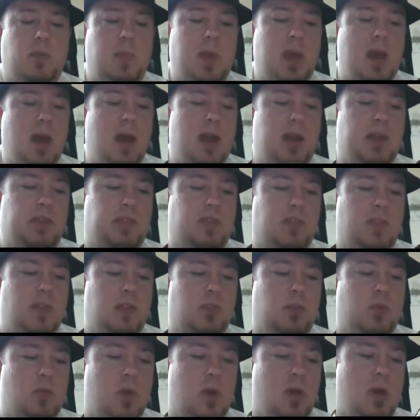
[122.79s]
honest,
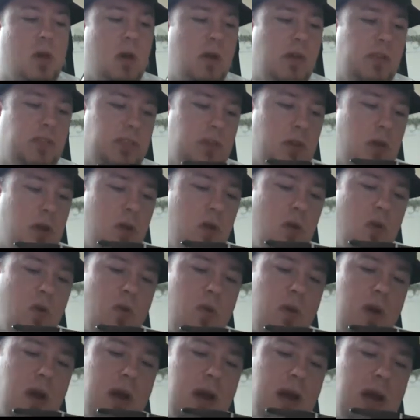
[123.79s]
this one
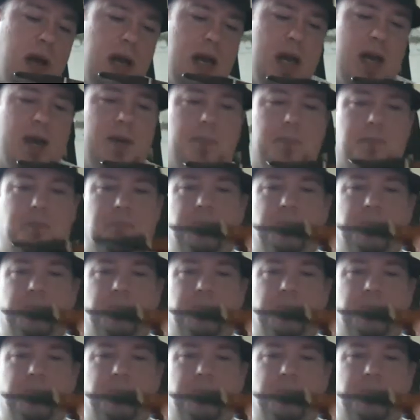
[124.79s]
also,